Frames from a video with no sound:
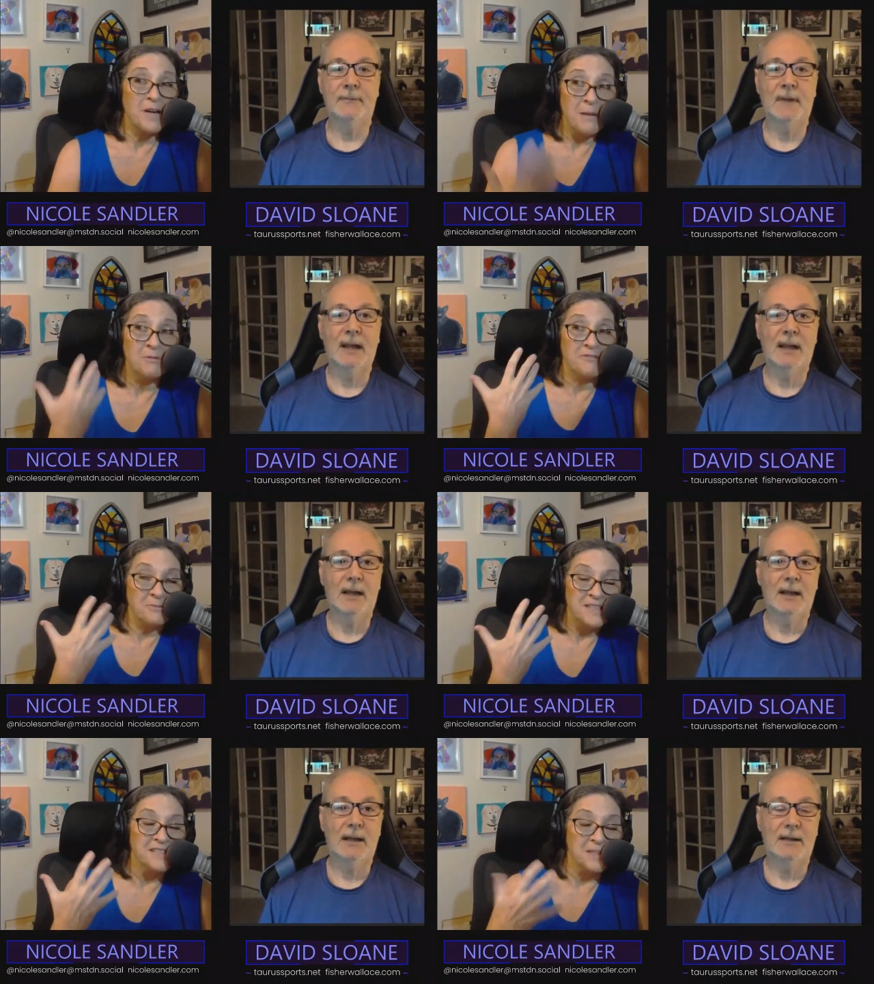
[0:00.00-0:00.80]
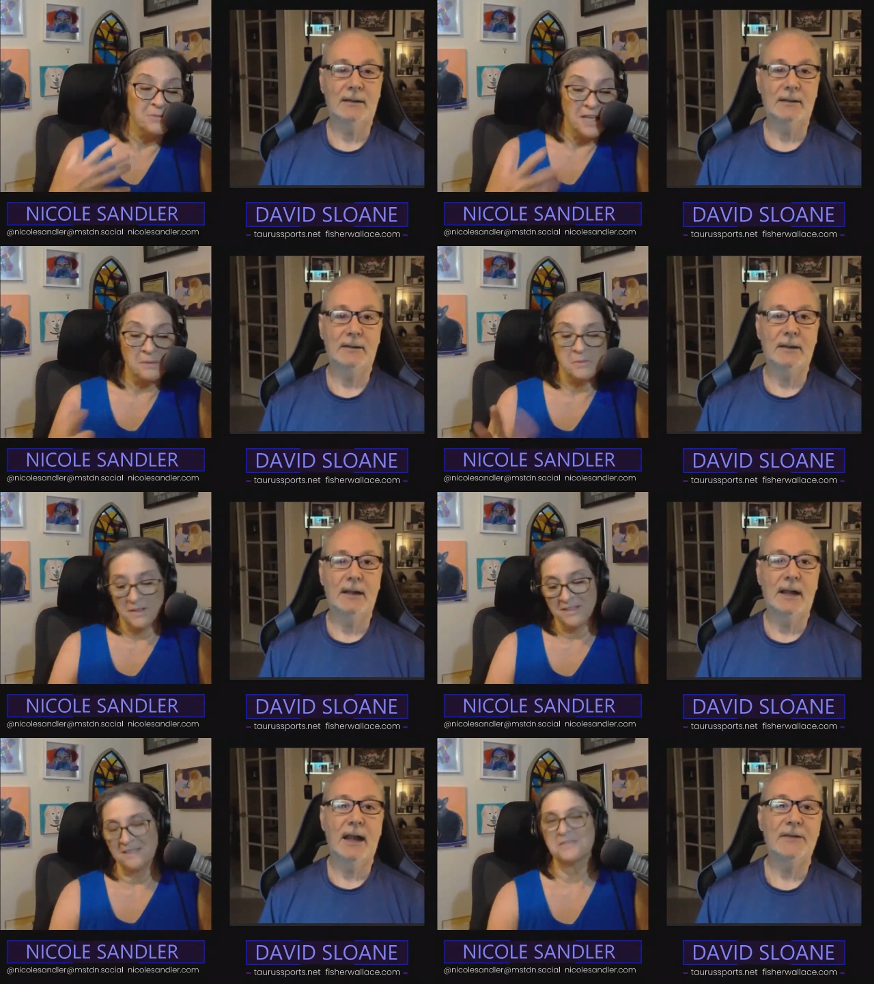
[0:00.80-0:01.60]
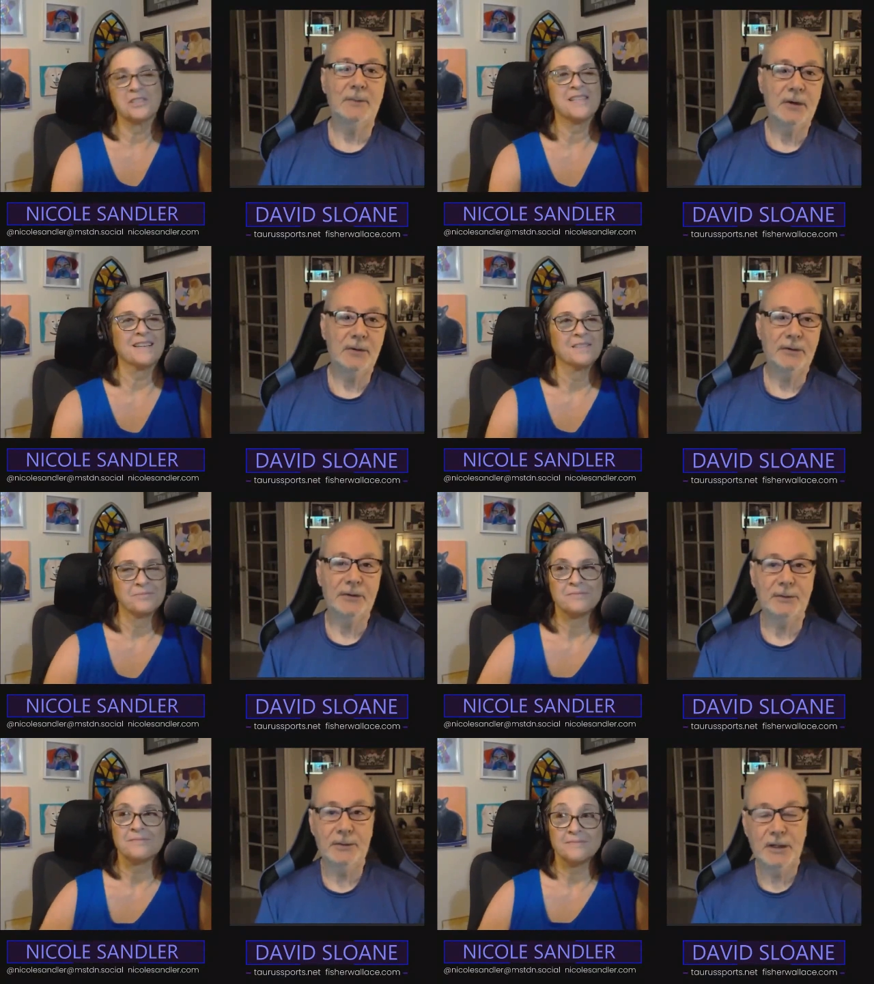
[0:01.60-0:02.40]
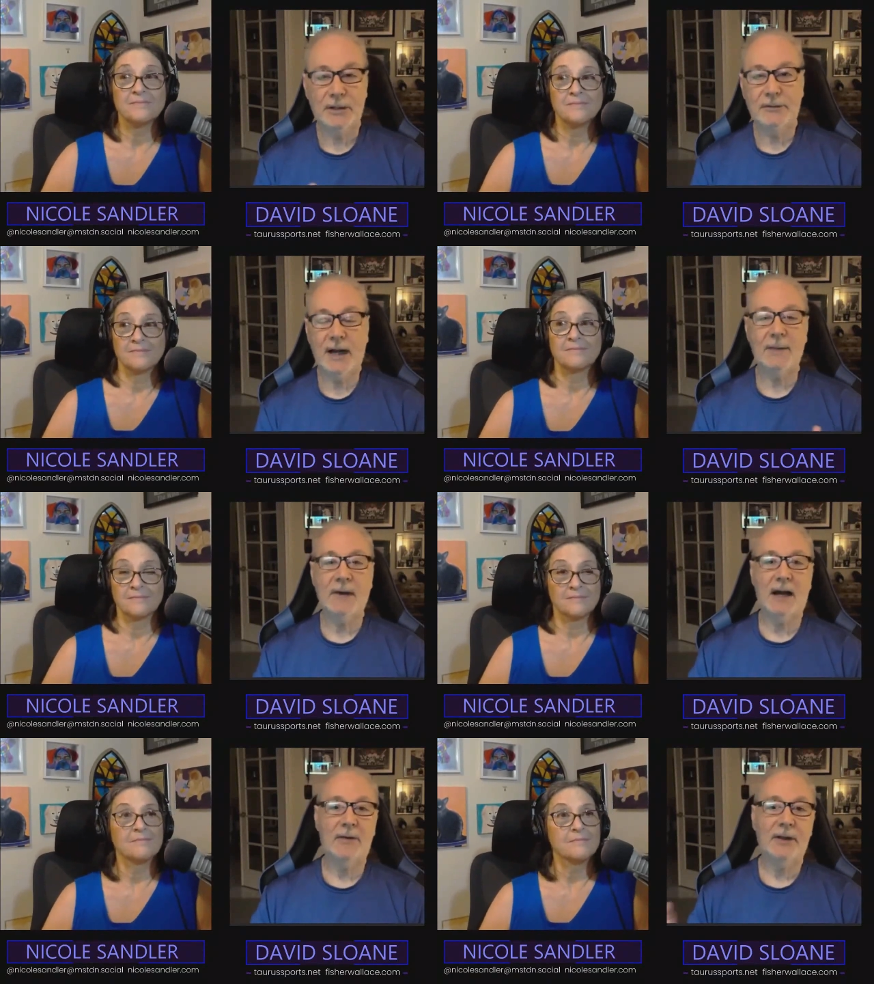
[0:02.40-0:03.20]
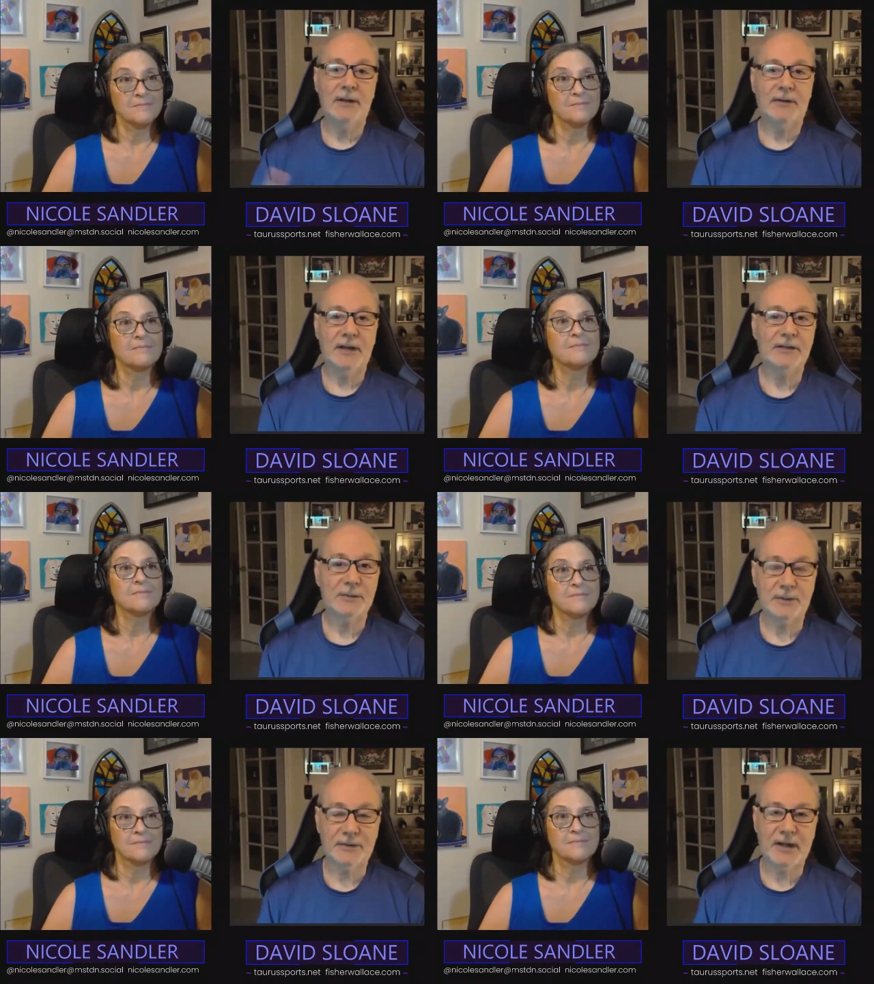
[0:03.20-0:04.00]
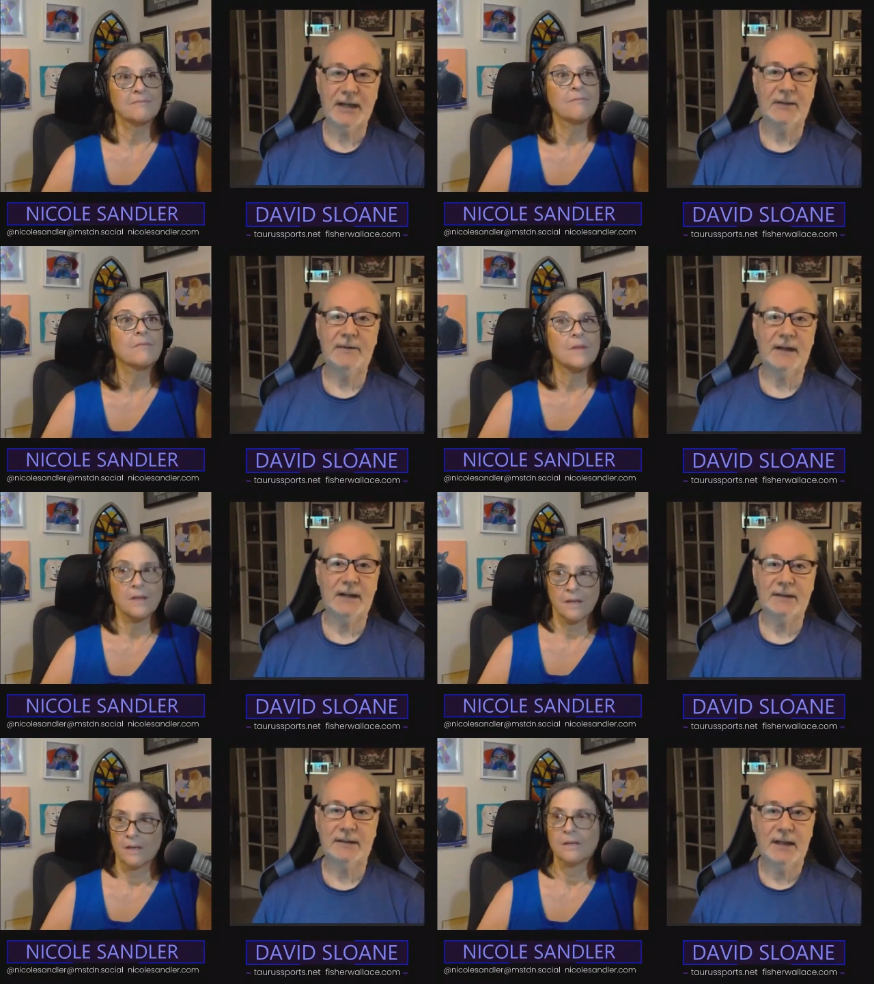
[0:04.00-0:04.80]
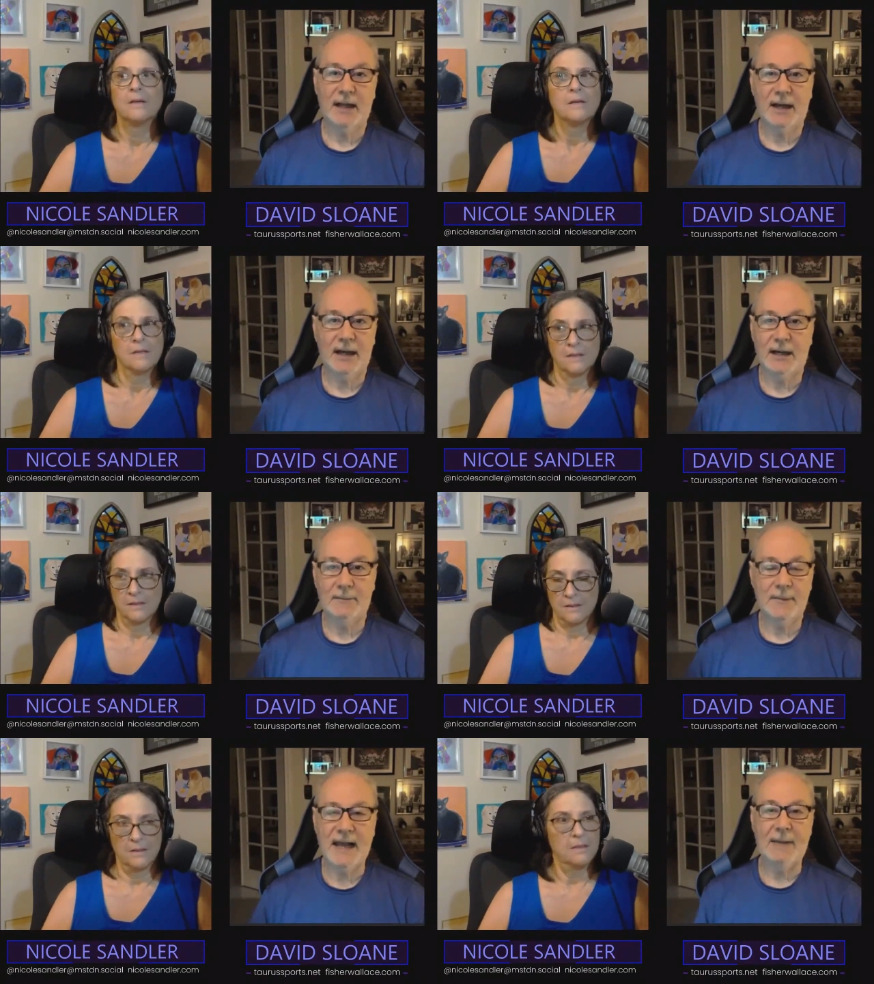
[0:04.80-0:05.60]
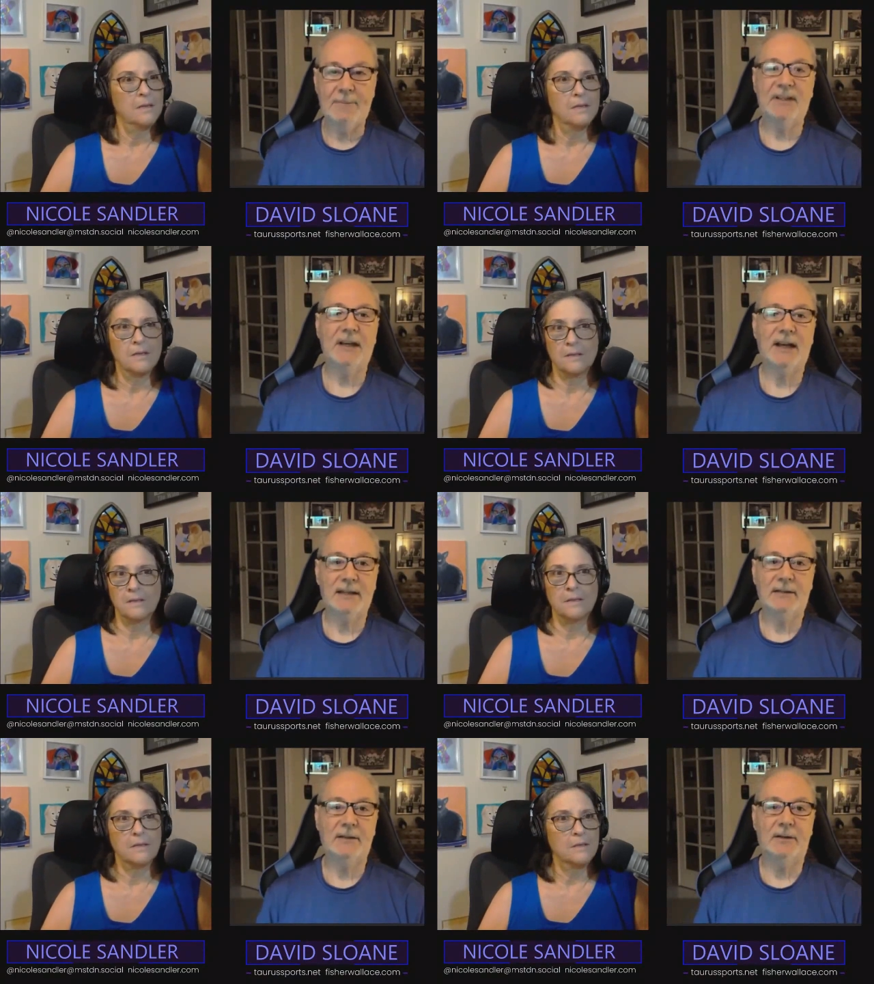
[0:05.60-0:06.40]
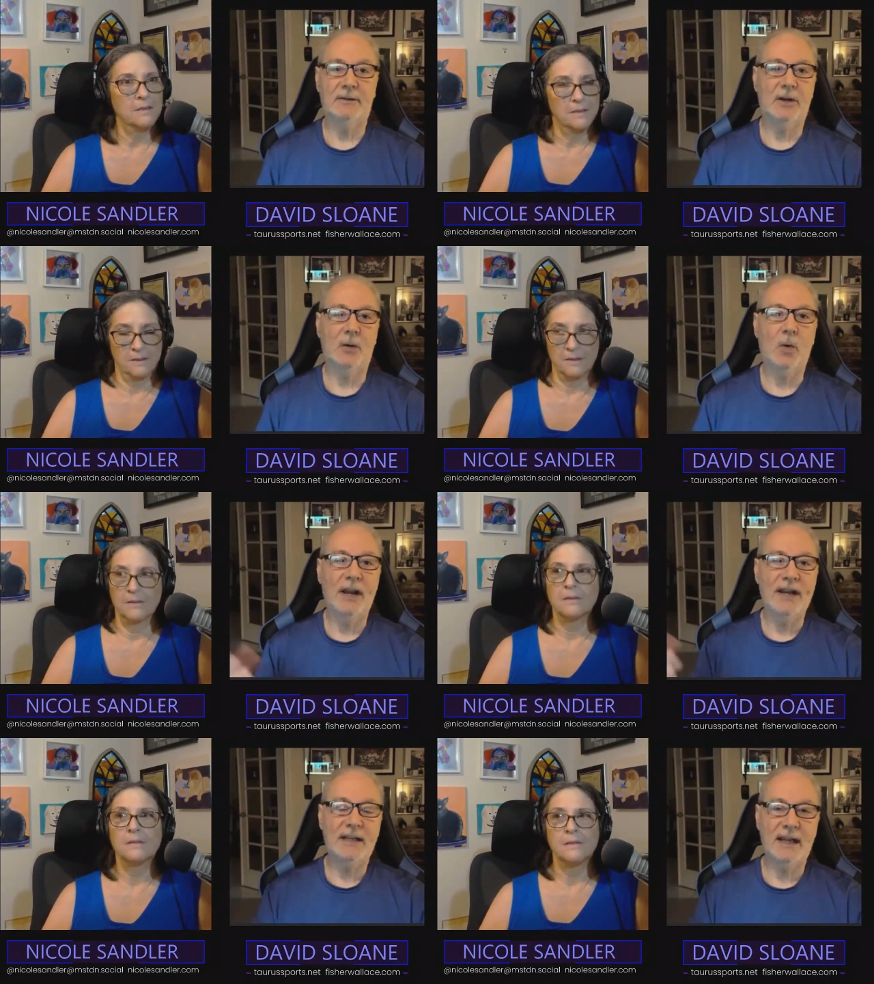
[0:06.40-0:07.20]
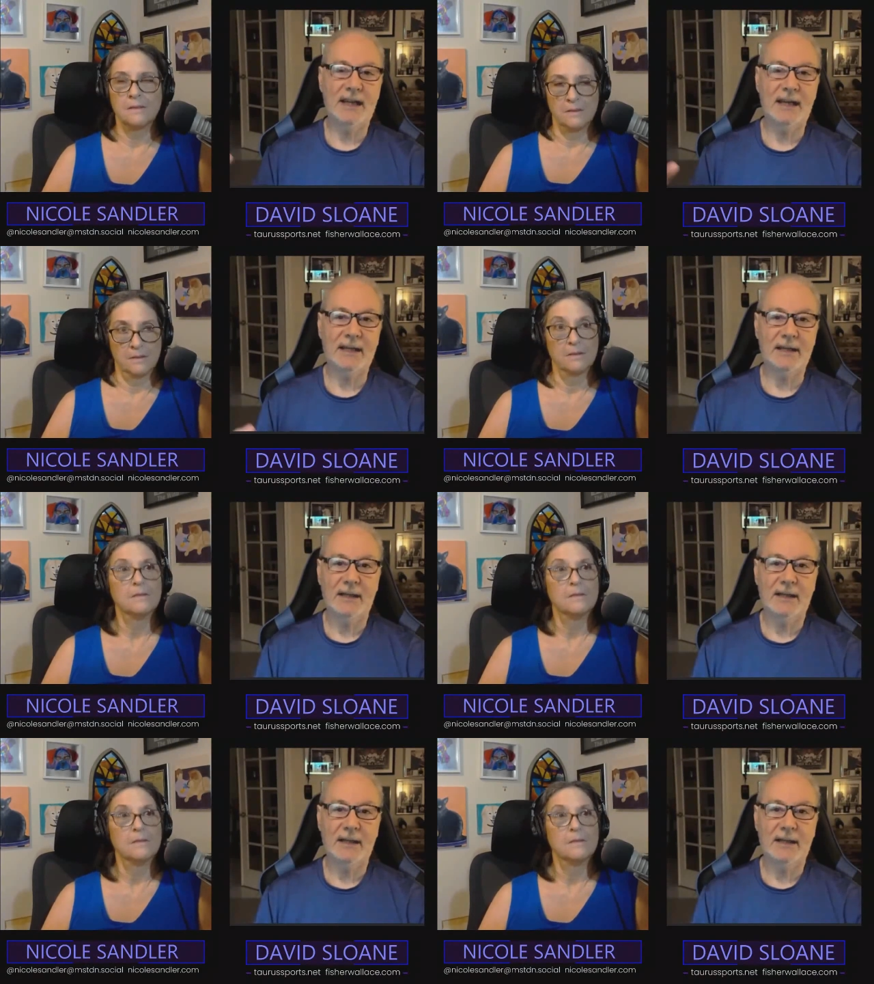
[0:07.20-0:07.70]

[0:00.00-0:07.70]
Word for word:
Speaker 1: Which is a problem for me sometimes, but no.
Speaker 2: As saying. Opposed to dry mouth, sexual side effects, appetite, you know, weight